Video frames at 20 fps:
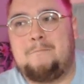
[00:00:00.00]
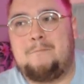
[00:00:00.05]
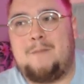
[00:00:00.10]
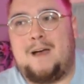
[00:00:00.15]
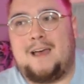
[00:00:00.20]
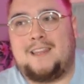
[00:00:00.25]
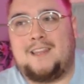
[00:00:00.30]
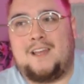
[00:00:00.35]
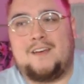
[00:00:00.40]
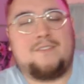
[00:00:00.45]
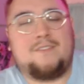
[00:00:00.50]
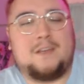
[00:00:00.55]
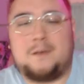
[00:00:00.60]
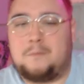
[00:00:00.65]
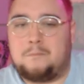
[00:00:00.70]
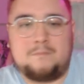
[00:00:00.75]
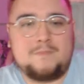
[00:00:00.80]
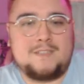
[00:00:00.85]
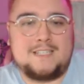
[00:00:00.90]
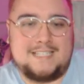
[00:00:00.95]
I love
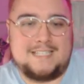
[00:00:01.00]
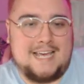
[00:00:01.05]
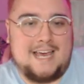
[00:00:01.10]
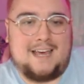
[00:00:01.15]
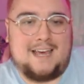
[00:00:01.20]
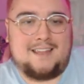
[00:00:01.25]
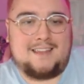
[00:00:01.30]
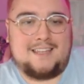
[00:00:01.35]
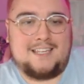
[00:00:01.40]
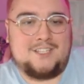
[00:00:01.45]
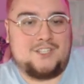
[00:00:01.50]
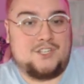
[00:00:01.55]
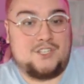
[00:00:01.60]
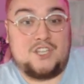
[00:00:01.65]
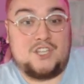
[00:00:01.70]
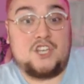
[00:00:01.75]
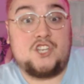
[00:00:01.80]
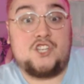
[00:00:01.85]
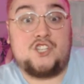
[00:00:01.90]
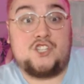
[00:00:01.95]
him to death. He's just
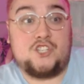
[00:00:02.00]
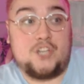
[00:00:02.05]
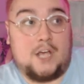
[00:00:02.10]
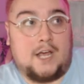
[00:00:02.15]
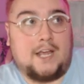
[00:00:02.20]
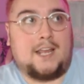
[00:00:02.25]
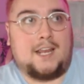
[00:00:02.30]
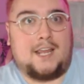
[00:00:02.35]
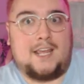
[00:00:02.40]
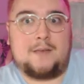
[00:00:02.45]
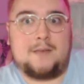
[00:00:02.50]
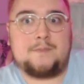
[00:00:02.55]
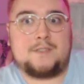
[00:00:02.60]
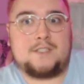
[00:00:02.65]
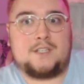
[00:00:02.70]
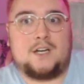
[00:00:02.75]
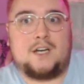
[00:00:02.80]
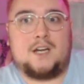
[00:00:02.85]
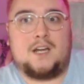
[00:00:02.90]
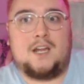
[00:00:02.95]
a giant
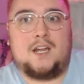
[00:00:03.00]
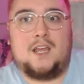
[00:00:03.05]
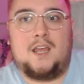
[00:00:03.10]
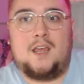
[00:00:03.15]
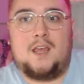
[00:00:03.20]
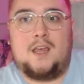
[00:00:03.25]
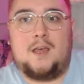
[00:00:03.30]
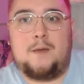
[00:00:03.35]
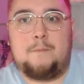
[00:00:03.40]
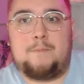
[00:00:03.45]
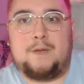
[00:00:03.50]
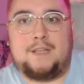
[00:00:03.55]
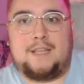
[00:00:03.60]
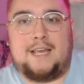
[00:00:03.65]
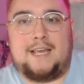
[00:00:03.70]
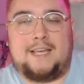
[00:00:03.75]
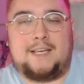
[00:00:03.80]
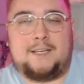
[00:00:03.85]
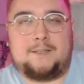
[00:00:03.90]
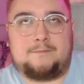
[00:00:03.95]
hamster, but
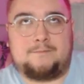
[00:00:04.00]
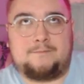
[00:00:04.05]
like,